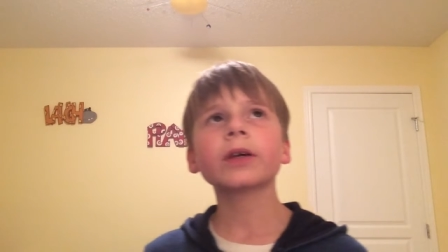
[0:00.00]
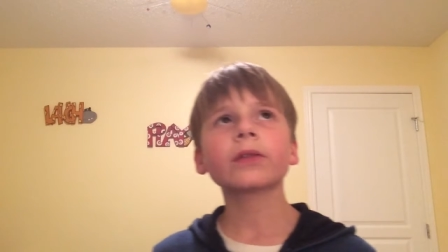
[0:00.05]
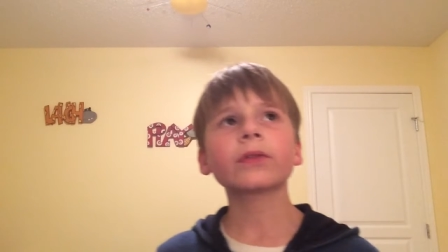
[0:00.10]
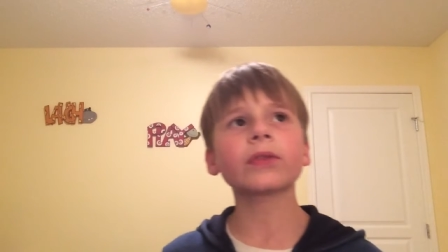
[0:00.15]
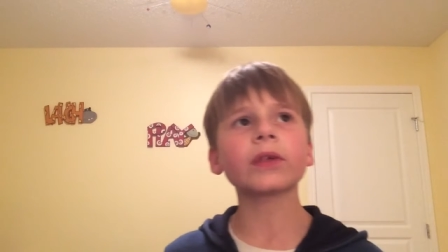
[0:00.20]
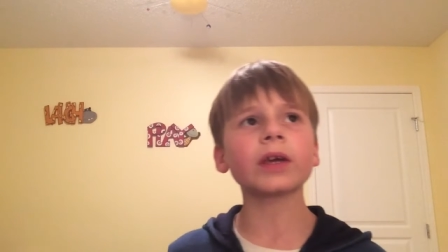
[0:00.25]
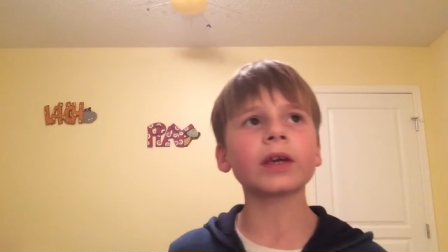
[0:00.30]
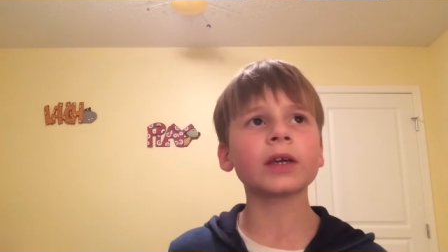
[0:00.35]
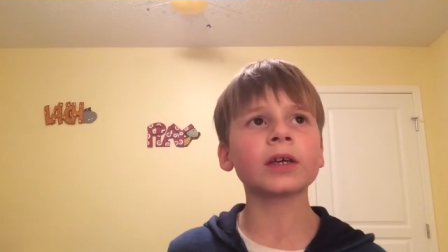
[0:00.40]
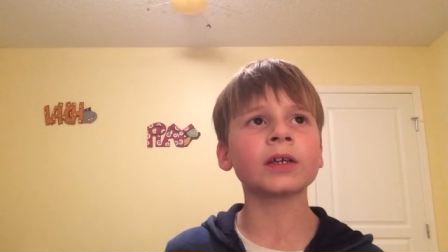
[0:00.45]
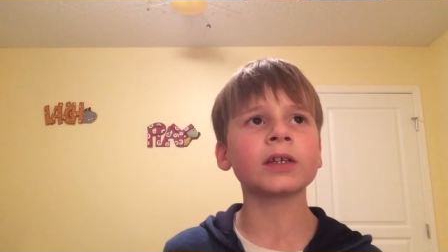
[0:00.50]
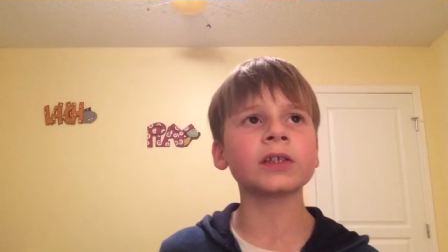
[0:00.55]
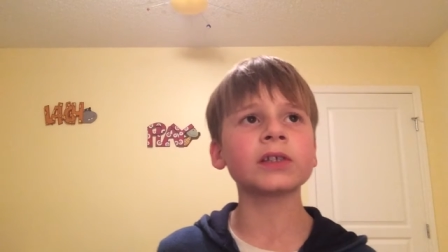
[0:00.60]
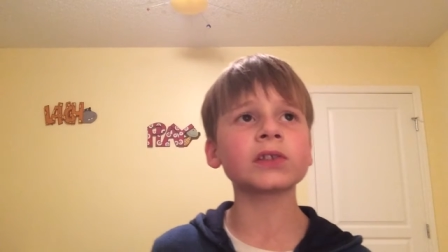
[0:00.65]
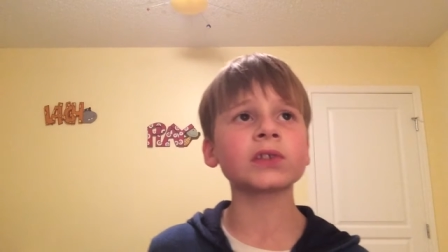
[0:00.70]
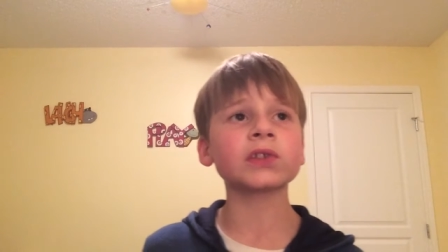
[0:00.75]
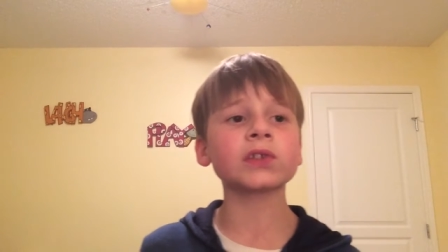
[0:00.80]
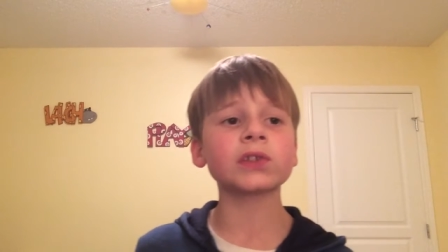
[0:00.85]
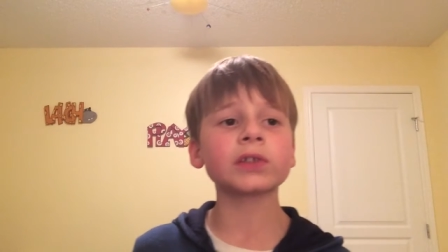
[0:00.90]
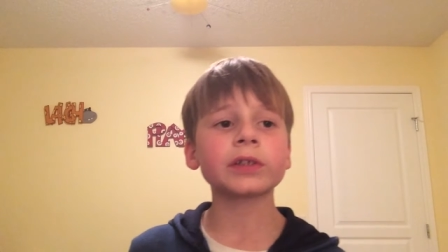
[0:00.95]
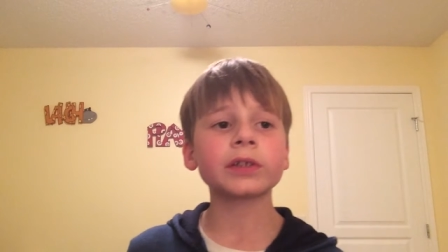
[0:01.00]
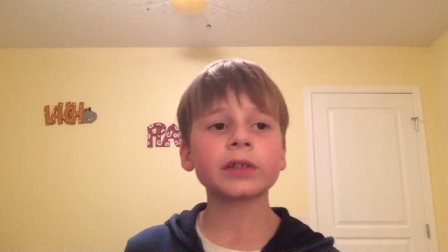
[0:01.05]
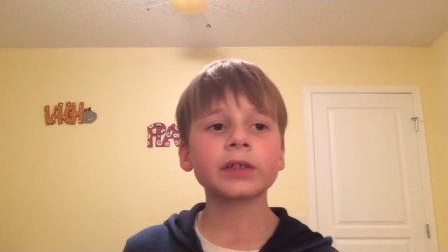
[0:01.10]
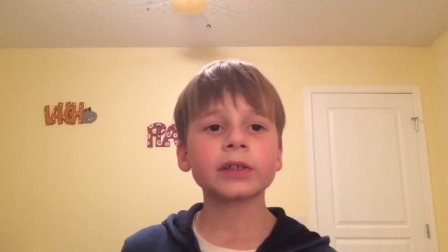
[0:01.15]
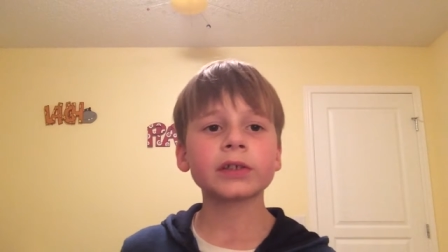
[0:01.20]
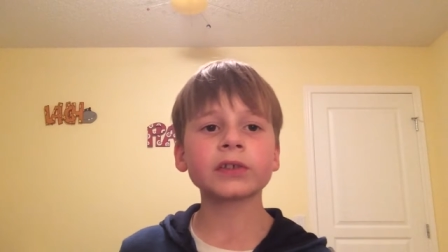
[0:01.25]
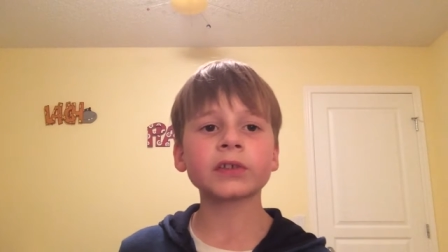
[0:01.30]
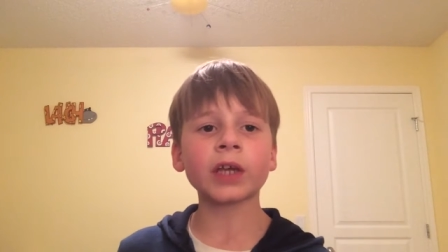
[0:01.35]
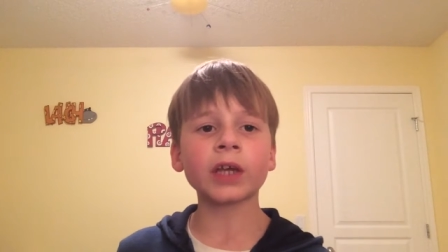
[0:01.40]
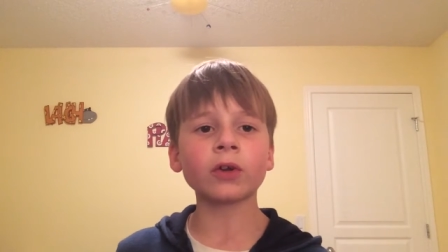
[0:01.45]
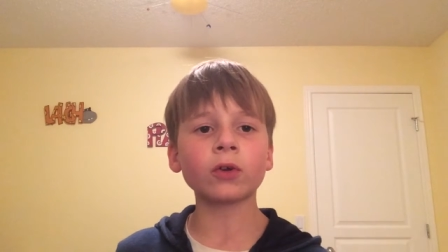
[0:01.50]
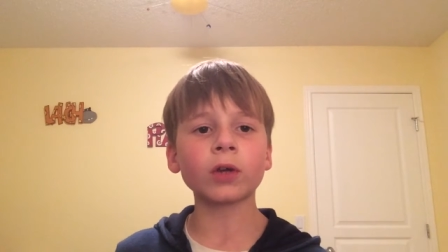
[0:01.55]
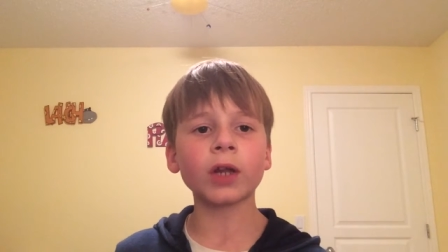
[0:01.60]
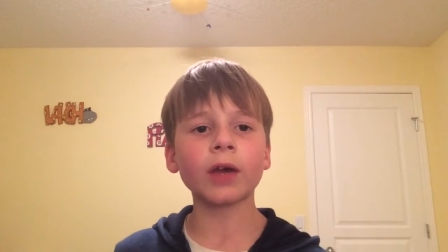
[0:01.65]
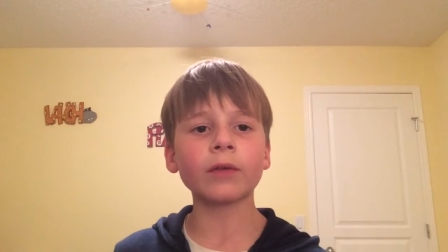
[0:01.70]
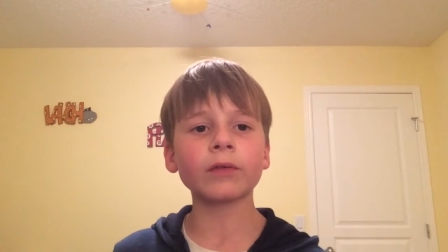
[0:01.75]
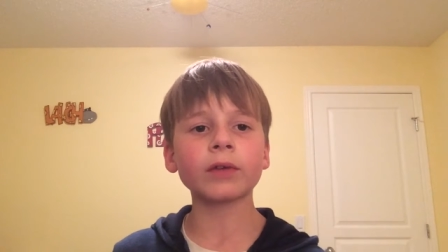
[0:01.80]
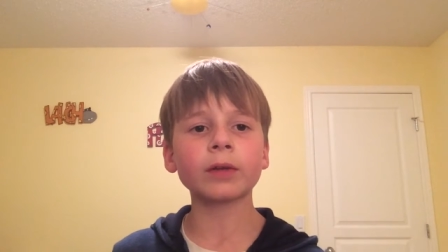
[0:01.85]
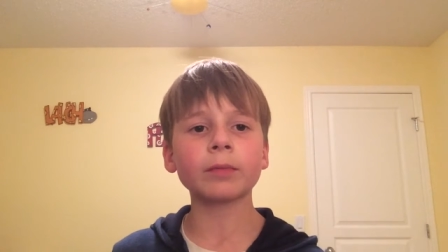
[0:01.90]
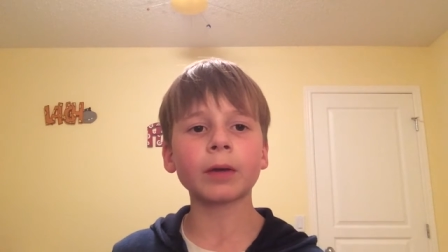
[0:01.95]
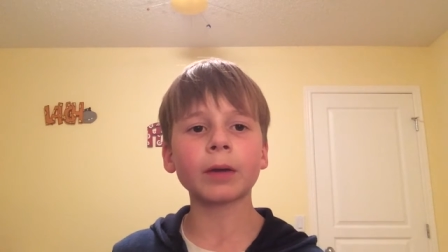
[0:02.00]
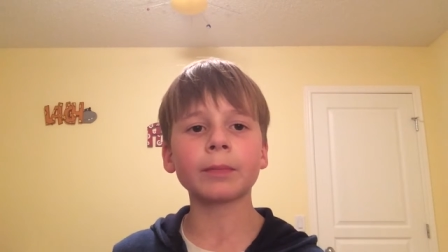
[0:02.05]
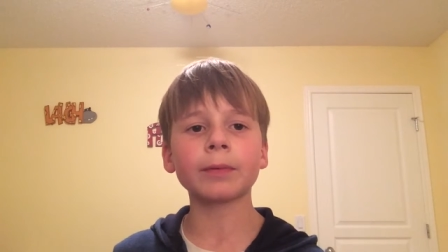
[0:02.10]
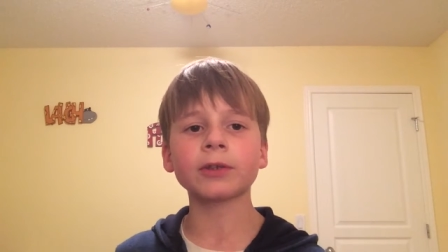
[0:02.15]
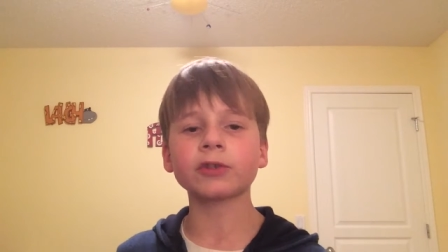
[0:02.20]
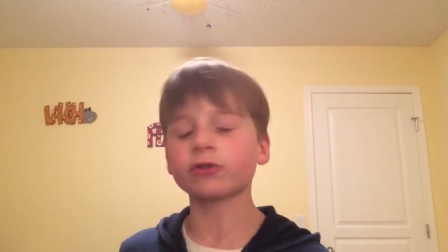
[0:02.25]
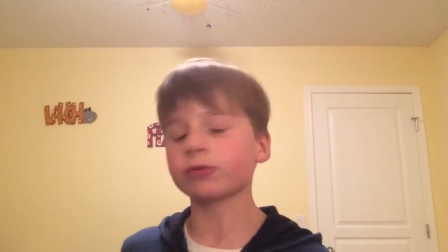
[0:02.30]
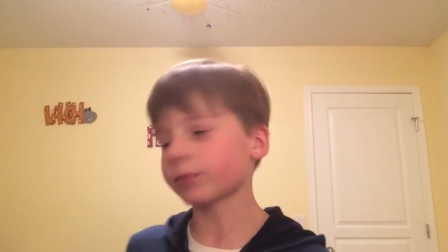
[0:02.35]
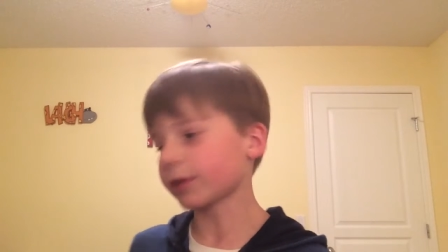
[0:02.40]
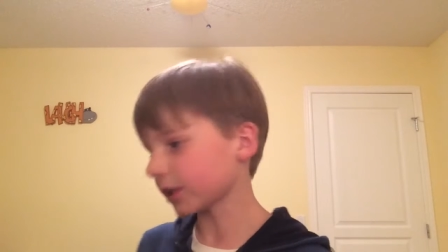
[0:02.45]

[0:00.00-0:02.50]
Thing is, is I don't have it in my bedroom.